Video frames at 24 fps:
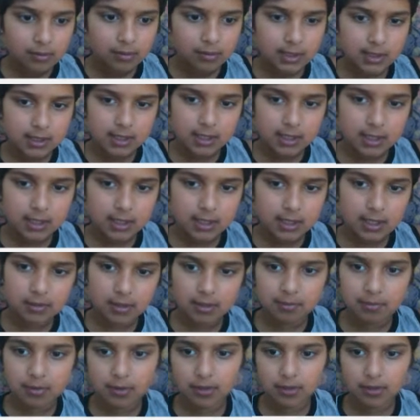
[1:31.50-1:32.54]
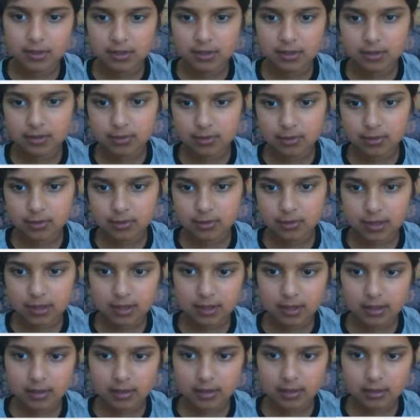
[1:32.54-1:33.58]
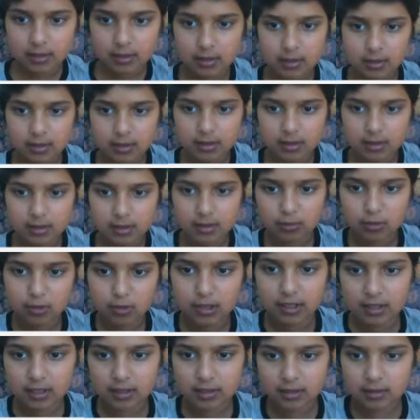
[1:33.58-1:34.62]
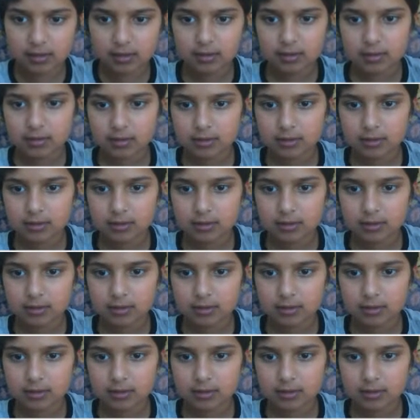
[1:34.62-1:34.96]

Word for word: One second, my computer is waiting. I'm um, waiting.